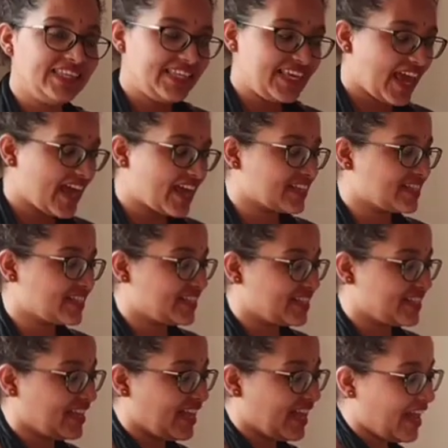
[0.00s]

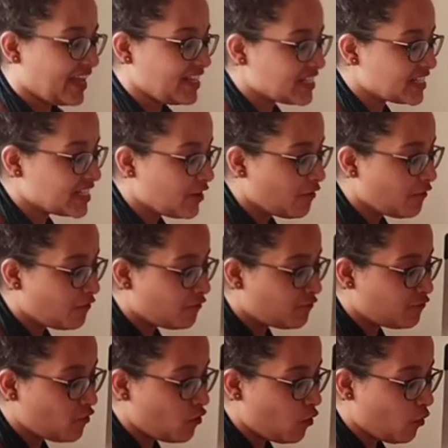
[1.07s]
Yes, it's
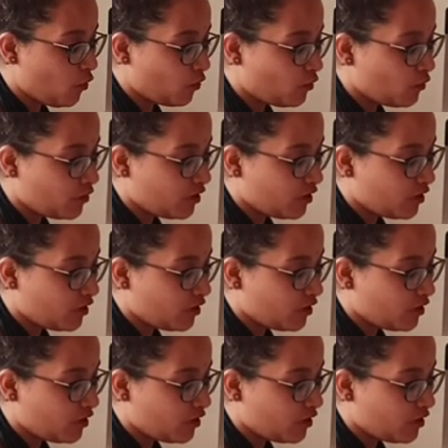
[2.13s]
4.